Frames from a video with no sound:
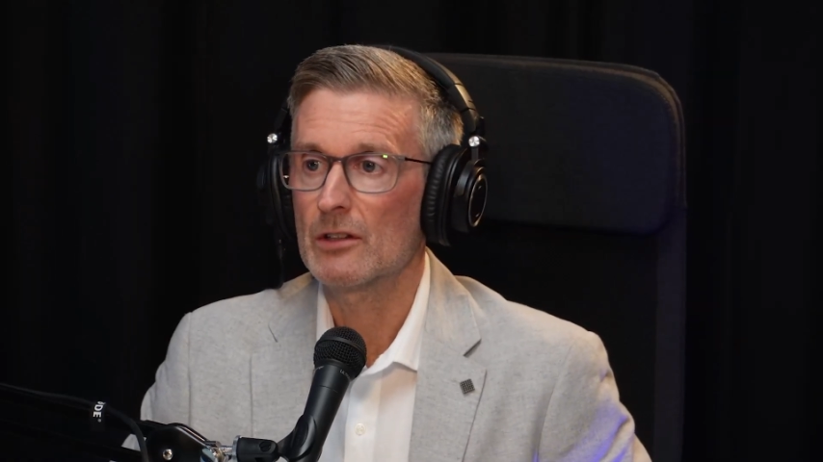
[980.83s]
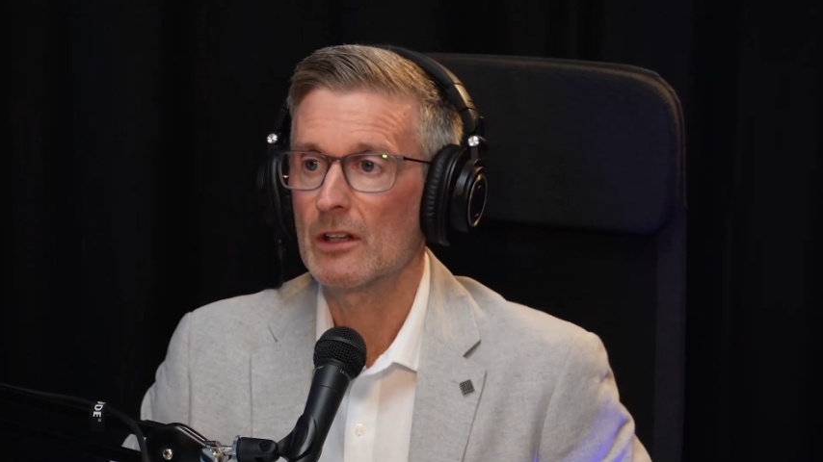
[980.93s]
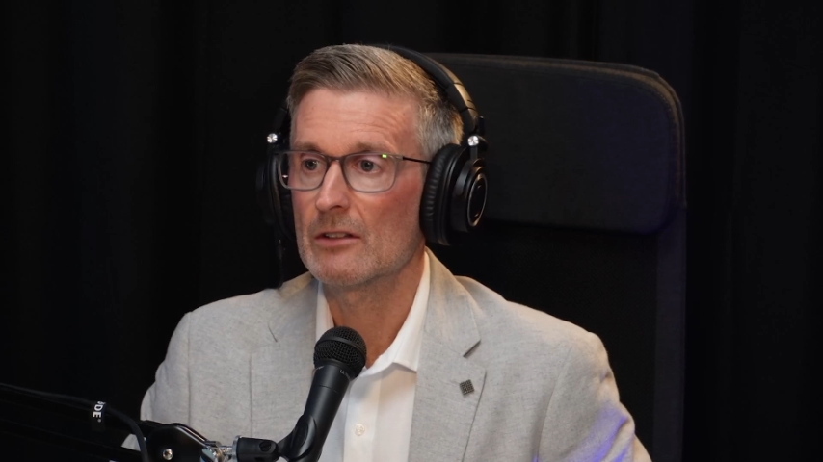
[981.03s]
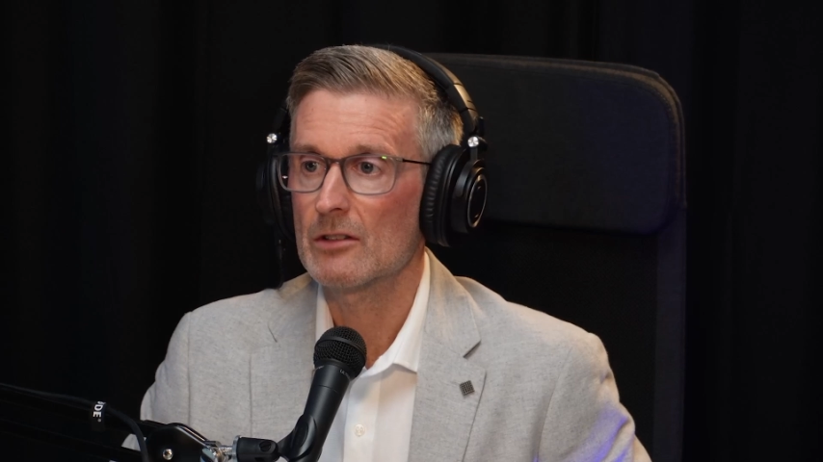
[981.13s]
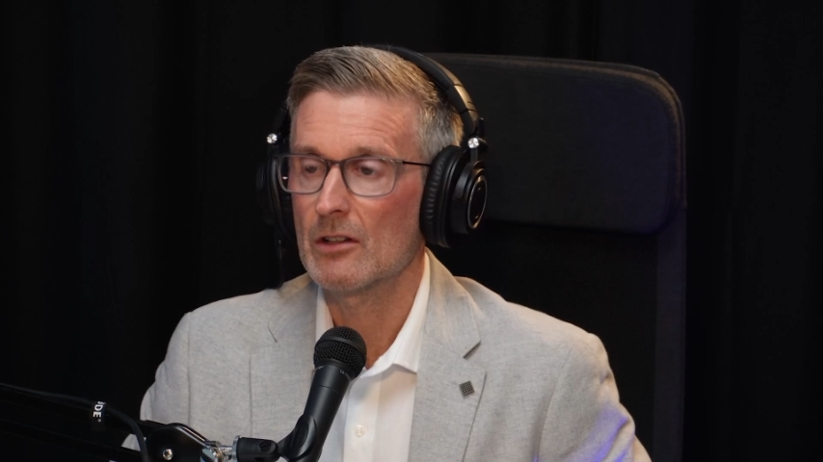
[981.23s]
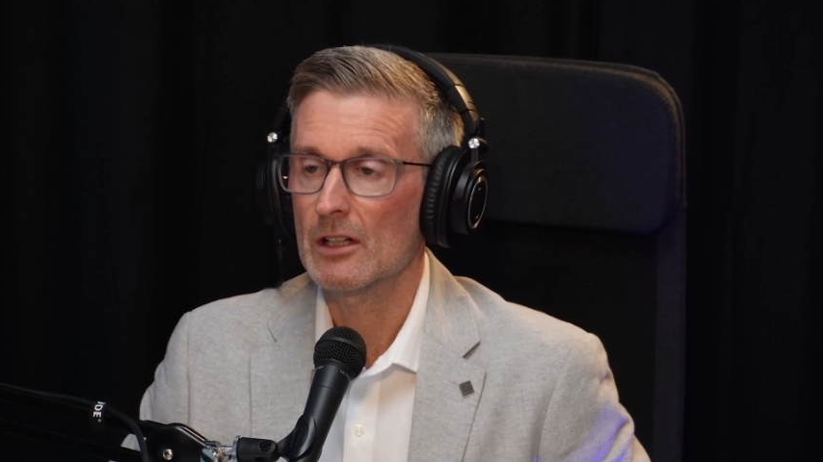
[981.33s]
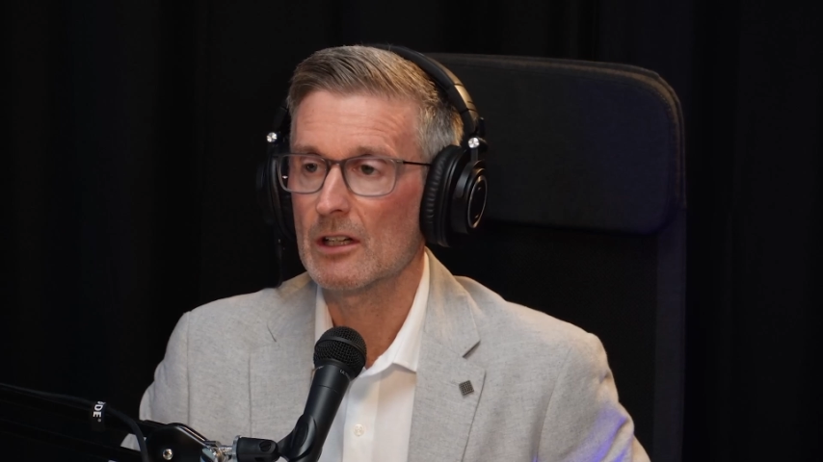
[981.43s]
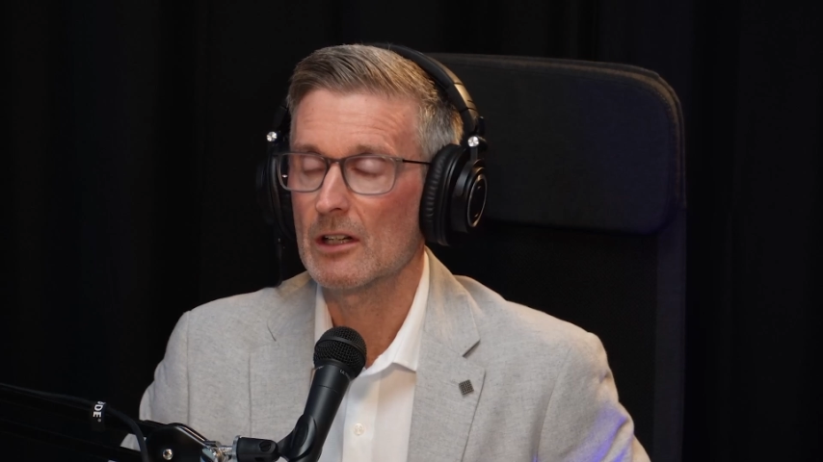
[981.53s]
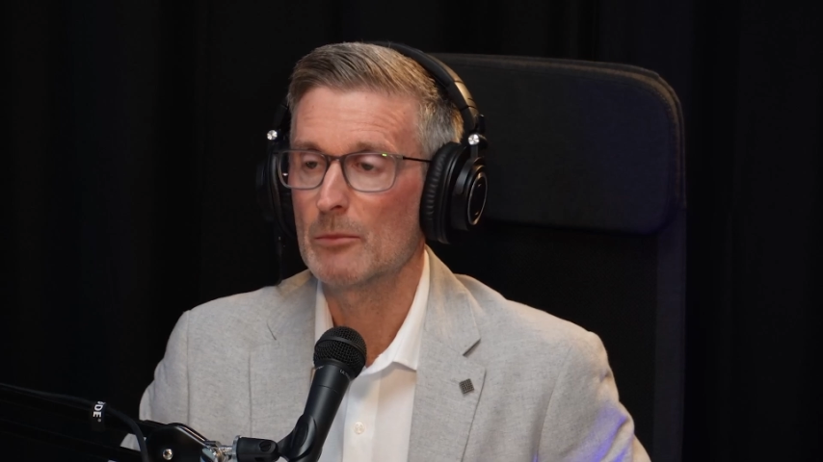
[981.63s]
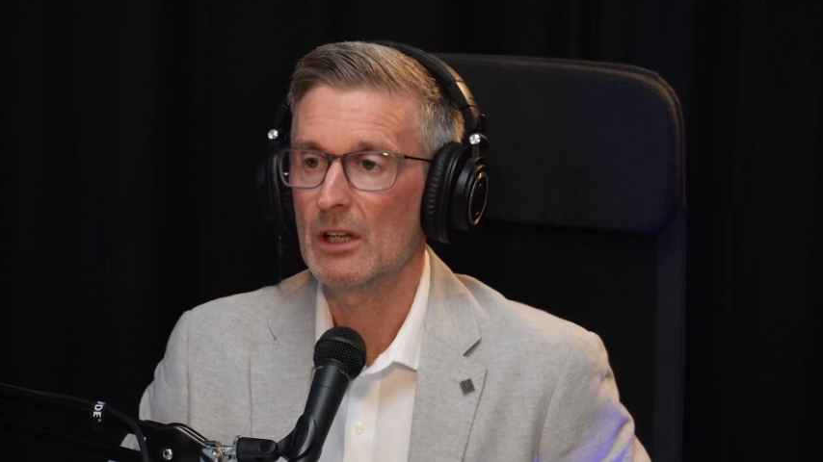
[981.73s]
things like
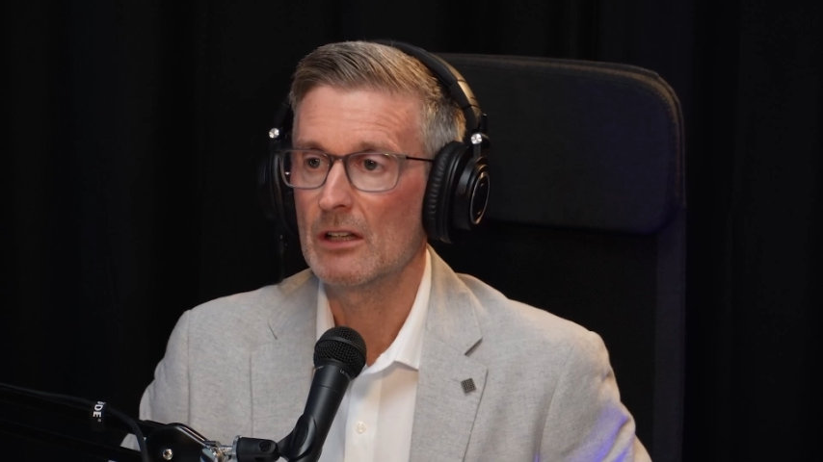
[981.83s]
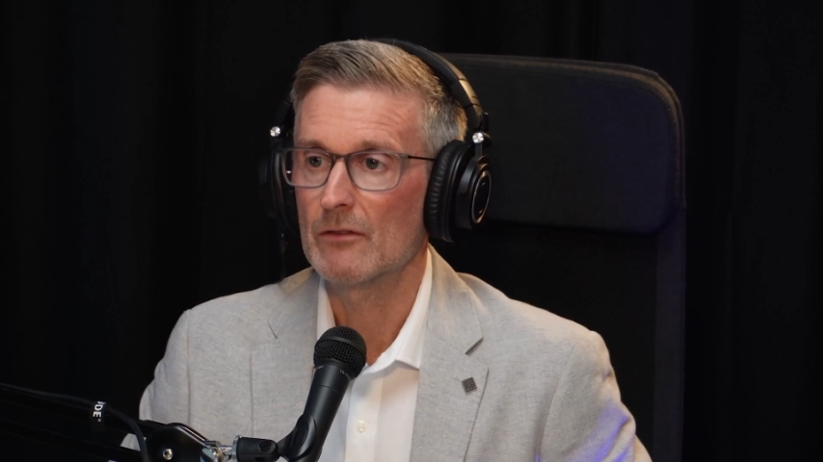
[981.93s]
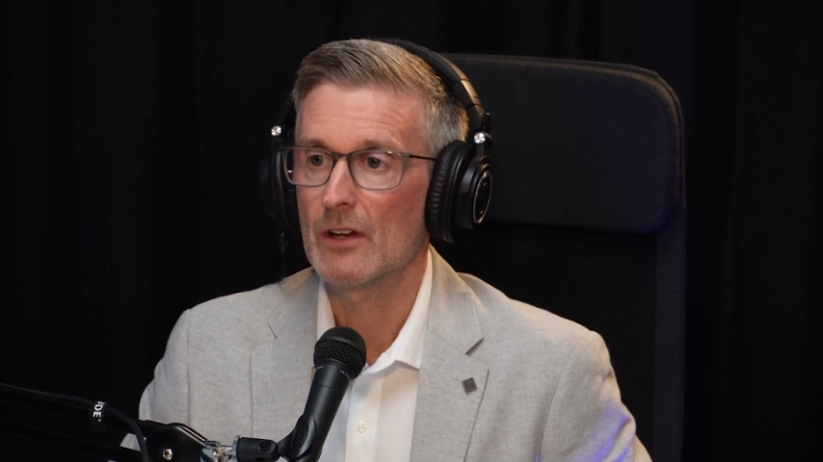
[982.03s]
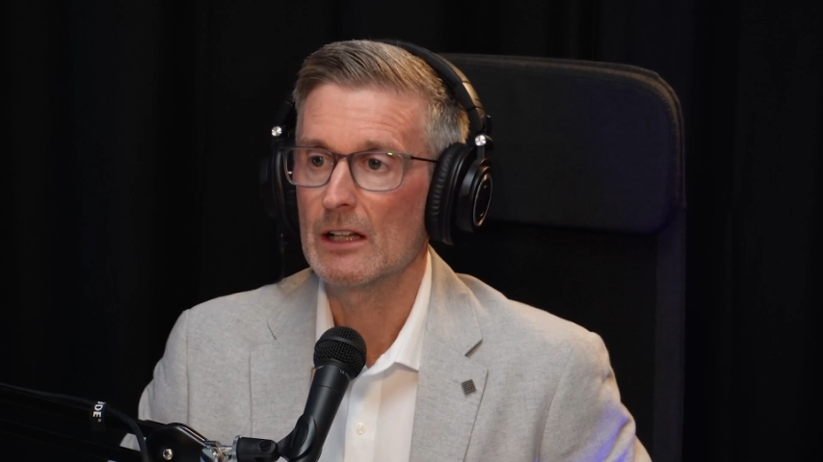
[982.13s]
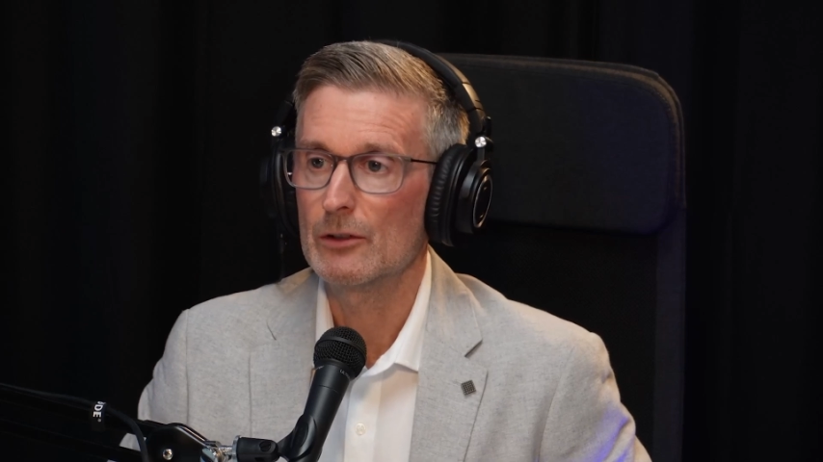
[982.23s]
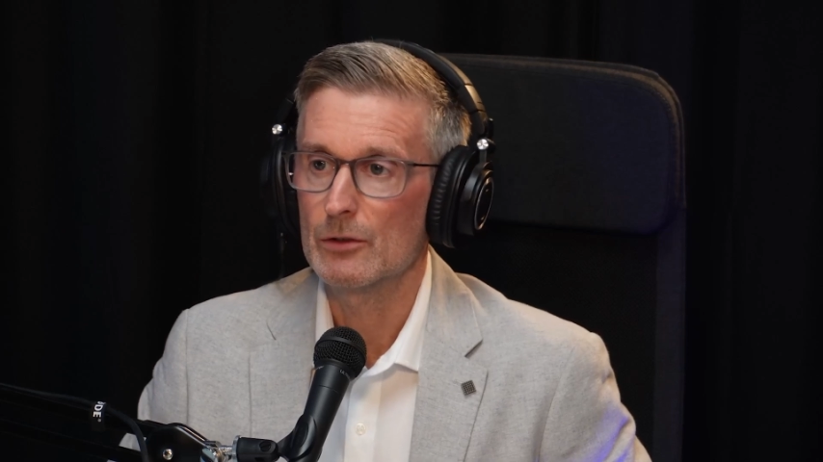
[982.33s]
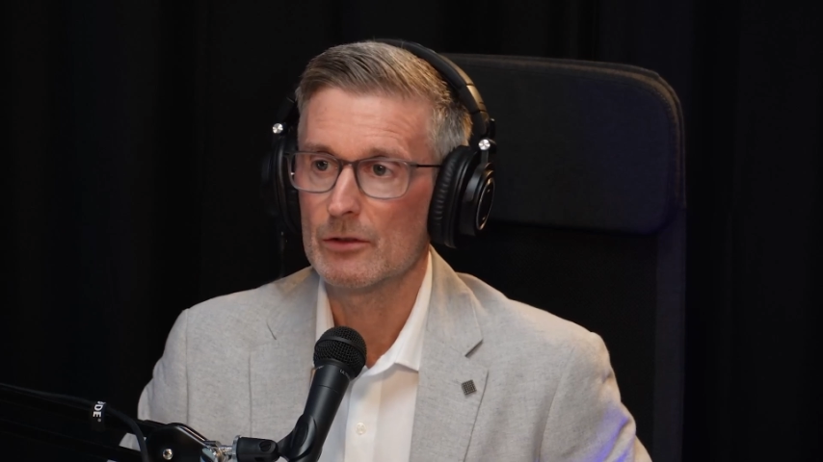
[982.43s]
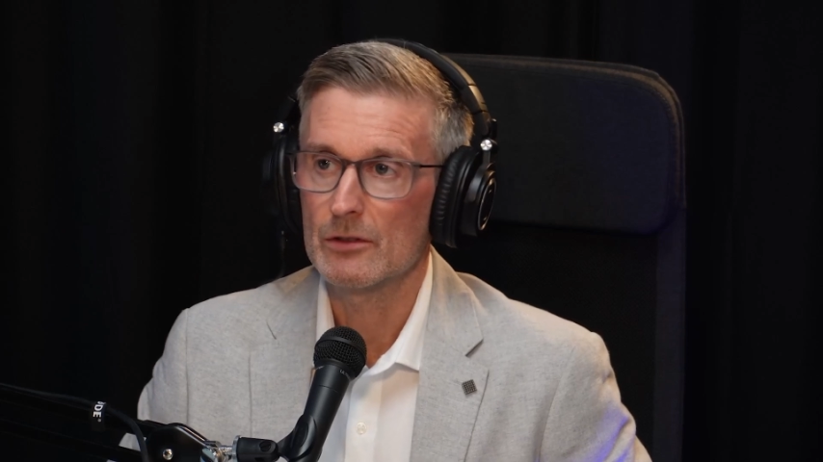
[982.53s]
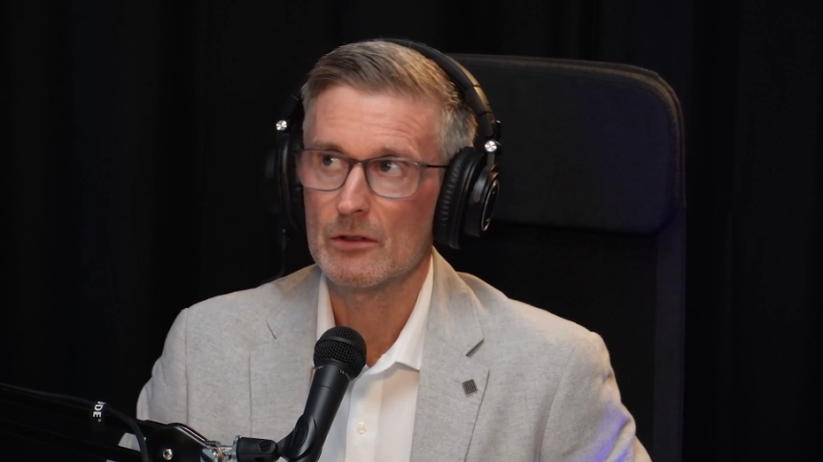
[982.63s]
median values,